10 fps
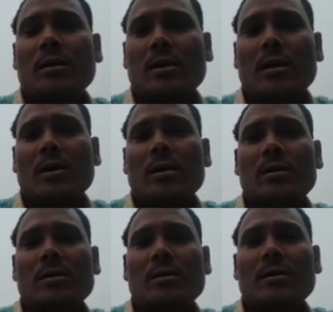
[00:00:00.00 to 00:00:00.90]
da,
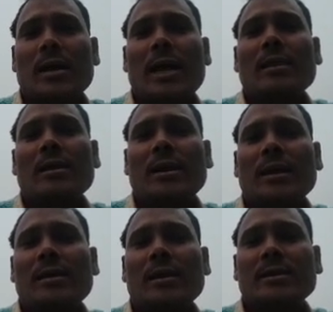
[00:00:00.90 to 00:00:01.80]
and the
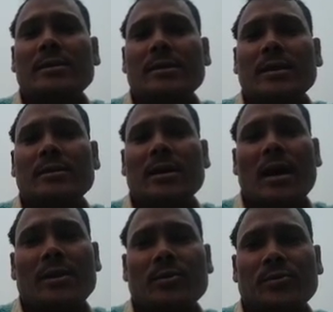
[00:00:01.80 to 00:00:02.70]
digging sticks
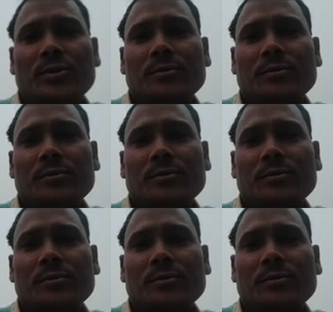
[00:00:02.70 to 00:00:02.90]
are used.